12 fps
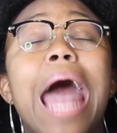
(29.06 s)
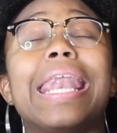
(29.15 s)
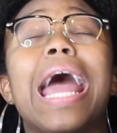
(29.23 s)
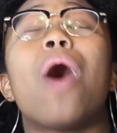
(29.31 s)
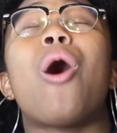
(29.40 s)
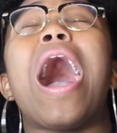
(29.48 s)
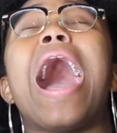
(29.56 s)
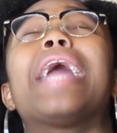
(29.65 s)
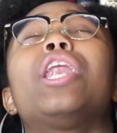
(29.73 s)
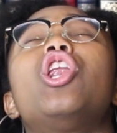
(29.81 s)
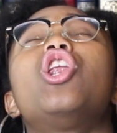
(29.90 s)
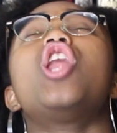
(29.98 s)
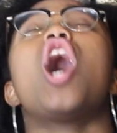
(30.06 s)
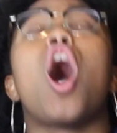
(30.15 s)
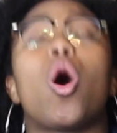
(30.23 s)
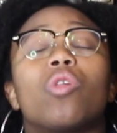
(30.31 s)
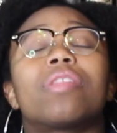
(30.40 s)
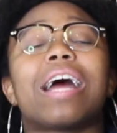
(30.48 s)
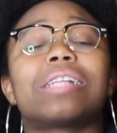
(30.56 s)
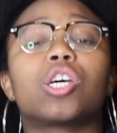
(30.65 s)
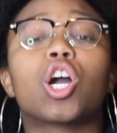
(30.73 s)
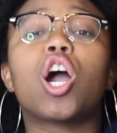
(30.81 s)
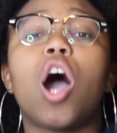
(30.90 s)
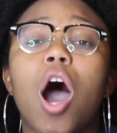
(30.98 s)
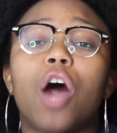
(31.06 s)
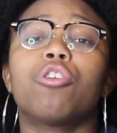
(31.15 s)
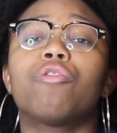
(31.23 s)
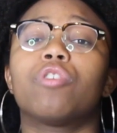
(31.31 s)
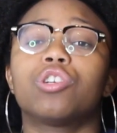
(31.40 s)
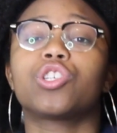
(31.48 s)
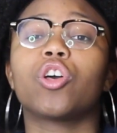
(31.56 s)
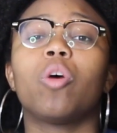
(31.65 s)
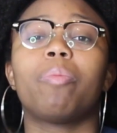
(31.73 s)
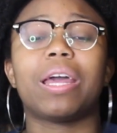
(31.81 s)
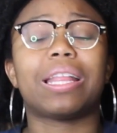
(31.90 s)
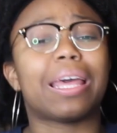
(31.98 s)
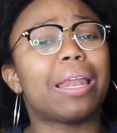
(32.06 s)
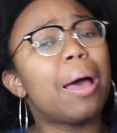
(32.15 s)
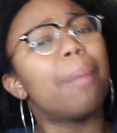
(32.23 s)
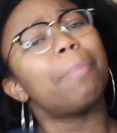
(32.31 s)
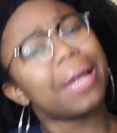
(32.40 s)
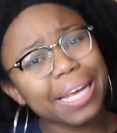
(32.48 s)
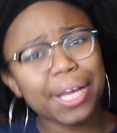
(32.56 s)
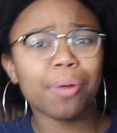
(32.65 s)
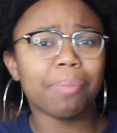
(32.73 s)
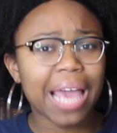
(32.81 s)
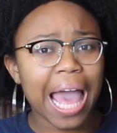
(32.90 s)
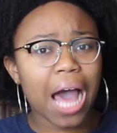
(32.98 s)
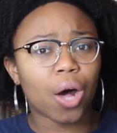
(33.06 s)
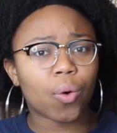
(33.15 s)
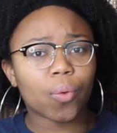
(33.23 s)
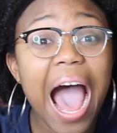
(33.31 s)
Now, I know that that's a controversial opinion, but hear me out.